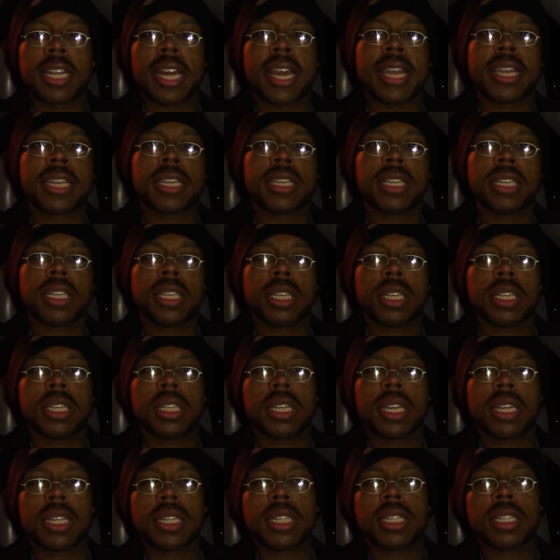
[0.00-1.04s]
Like
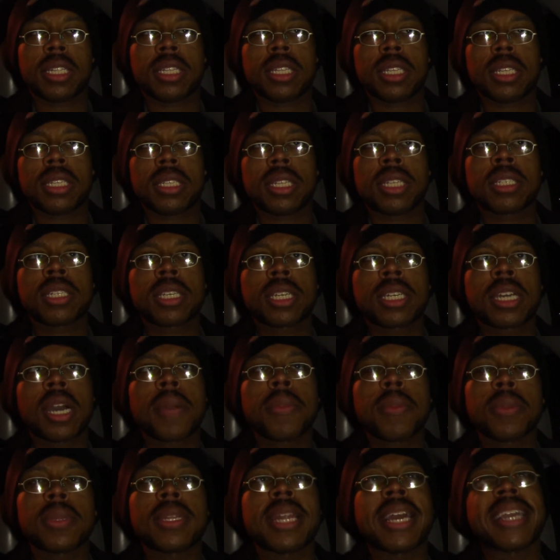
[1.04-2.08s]
there's a
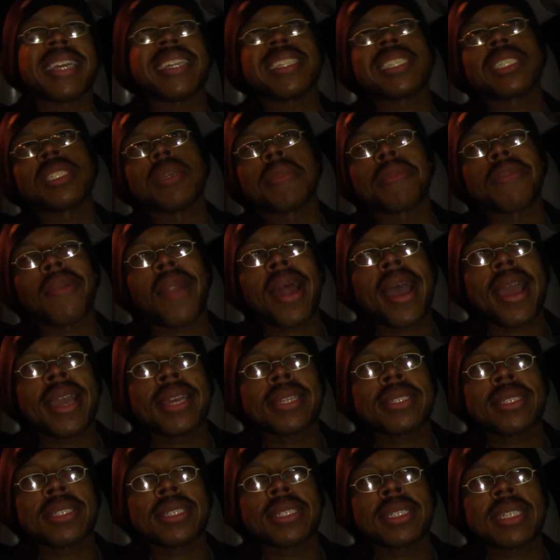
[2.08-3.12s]
couple like
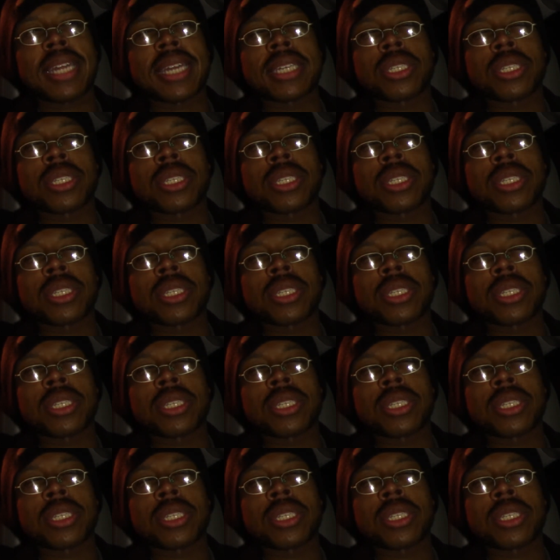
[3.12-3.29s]
surprises,